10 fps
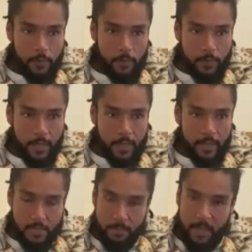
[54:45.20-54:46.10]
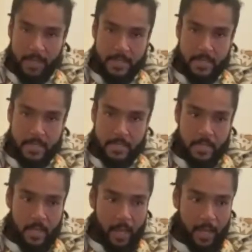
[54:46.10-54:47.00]
there's places,
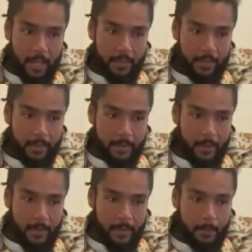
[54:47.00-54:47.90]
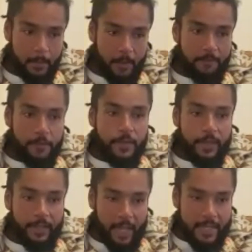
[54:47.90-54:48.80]
and if you can
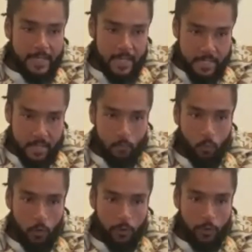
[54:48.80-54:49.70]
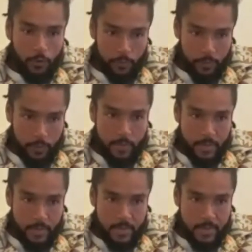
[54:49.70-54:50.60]
get, say, someone who
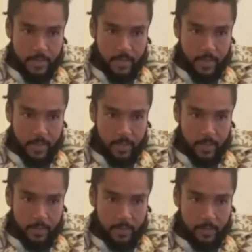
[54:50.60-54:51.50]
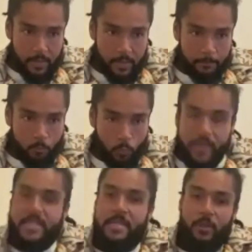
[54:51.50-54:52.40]
uses the
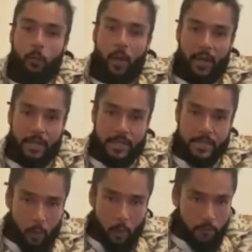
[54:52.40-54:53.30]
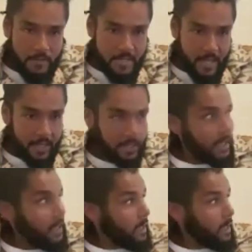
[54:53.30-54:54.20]
wisdom and awareness of, say,
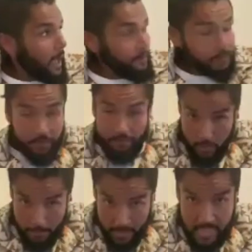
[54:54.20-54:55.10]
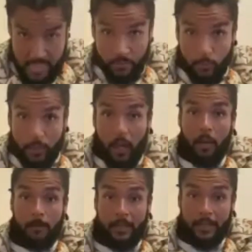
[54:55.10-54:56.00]
having a very peaceful,
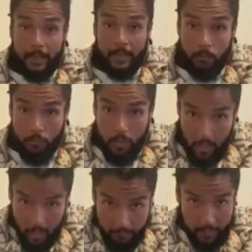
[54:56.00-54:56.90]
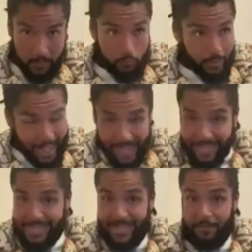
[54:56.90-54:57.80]
calming, loving,
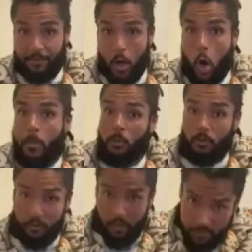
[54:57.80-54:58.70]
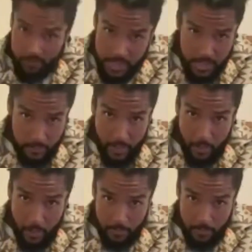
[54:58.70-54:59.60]
relaxing environment, lovely chilled
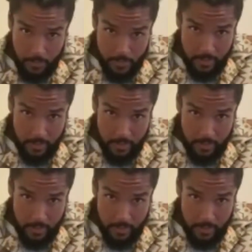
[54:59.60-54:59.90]
out music